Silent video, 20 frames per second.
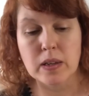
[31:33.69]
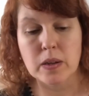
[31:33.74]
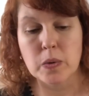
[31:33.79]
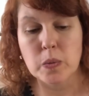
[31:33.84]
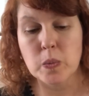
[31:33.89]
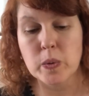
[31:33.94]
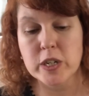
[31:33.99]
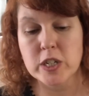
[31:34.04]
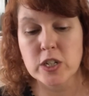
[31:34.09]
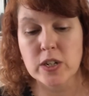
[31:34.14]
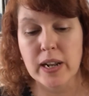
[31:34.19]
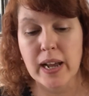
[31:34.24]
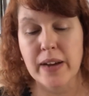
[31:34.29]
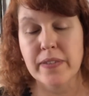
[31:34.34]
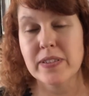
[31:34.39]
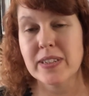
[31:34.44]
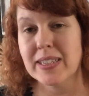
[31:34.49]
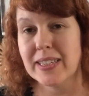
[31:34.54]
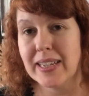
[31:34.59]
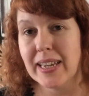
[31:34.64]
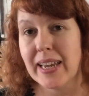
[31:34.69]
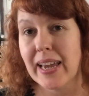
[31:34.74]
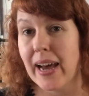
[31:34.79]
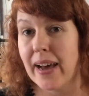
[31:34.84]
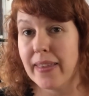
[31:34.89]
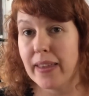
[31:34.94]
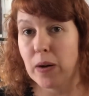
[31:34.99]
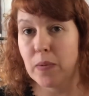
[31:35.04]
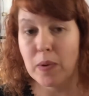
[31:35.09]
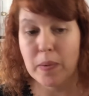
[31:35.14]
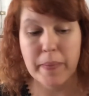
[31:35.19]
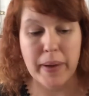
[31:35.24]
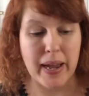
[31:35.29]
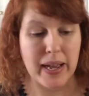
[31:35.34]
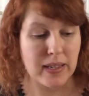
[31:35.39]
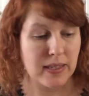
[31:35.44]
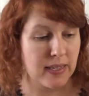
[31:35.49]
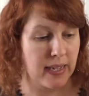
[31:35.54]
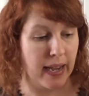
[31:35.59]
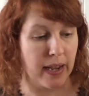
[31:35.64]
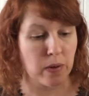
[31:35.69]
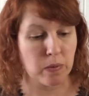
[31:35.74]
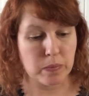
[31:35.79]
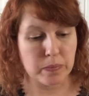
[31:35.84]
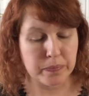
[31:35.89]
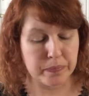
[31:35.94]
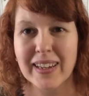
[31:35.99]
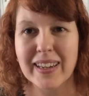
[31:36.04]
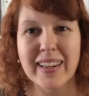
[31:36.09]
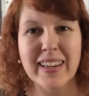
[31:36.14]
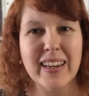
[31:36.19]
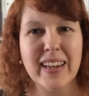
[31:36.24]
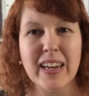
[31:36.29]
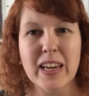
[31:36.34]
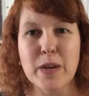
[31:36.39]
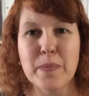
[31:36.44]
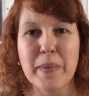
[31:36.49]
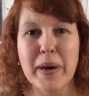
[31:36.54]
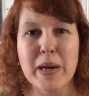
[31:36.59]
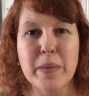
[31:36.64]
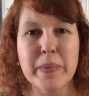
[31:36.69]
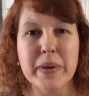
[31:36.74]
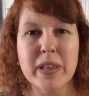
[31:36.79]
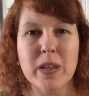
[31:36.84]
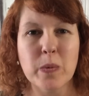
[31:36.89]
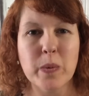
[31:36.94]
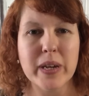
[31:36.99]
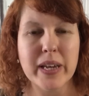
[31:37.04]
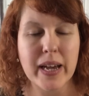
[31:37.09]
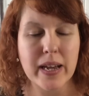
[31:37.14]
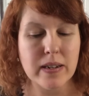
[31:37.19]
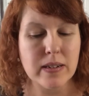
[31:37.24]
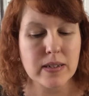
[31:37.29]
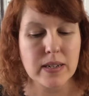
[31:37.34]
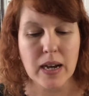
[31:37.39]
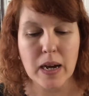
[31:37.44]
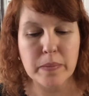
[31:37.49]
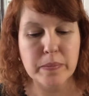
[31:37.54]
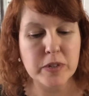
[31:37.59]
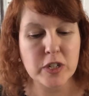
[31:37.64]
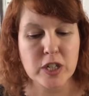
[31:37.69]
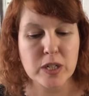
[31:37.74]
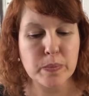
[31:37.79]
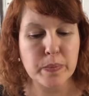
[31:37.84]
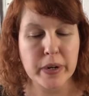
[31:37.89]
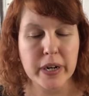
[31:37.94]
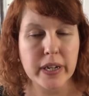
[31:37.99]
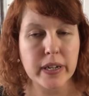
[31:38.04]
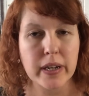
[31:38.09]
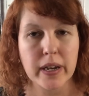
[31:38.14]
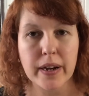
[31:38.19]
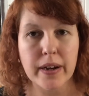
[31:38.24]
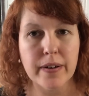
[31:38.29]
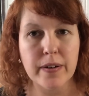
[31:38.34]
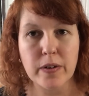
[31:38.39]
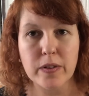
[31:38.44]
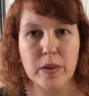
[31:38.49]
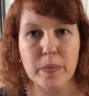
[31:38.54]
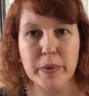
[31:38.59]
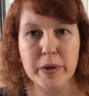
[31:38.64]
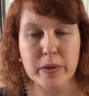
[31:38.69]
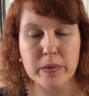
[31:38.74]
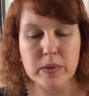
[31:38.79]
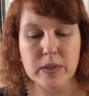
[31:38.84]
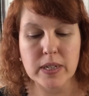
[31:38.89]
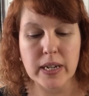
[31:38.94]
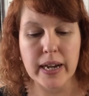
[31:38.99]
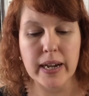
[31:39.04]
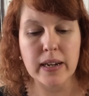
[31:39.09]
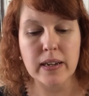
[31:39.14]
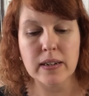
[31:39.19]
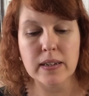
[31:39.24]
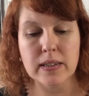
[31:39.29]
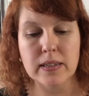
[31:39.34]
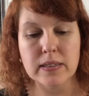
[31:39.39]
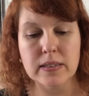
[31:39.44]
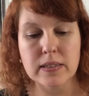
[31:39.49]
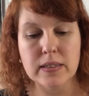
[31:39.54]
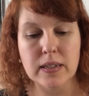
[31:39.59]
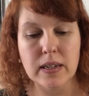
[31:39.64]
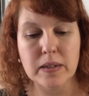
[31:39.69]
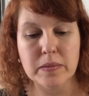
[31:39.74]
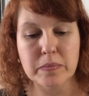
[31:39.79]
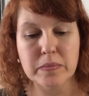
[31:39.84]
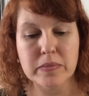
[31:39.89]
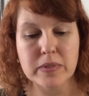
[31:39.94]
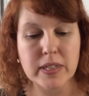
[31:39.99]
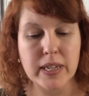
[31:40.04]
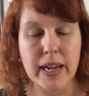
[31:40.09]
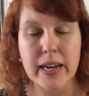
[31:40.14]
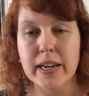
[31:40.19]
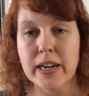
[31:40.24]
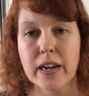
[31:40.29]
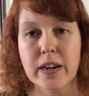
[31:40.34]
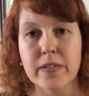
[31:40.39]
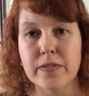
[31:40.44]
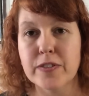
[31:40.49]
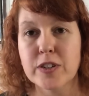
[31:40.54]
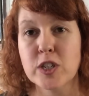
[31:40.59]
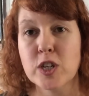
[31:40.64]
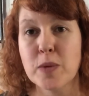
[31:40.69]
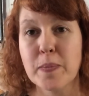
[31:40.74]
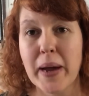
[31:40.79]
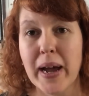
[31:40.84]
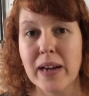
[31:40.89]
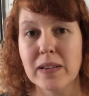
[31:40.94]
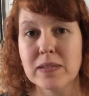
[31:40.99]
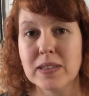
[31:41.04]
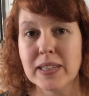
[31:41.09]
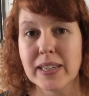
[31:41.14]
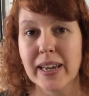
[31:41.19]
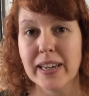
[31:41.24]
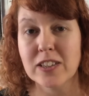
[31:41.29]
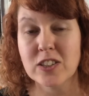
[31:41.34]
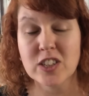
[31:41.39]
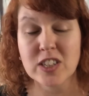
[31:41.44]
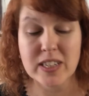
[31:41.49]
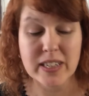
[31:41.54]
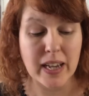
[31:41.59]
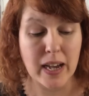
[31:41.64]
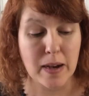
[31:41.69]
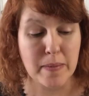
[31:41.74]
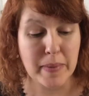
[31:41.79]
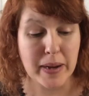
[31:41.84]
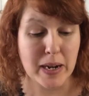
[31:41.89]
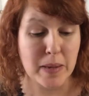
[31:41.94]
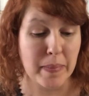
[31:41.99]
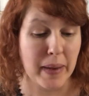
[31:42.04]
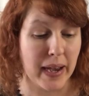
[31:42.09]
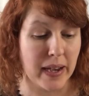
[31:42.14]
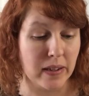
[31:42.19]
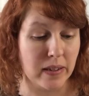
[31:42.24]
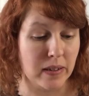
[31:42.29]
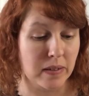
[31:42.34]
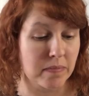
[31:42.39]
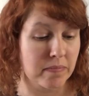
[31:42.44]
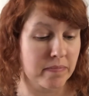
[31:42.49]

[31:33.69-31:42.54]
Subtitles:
We shall have to see how that one pans out. It may be that we end up just putting her on the boot sale and selling her for £2 again just to get our money back.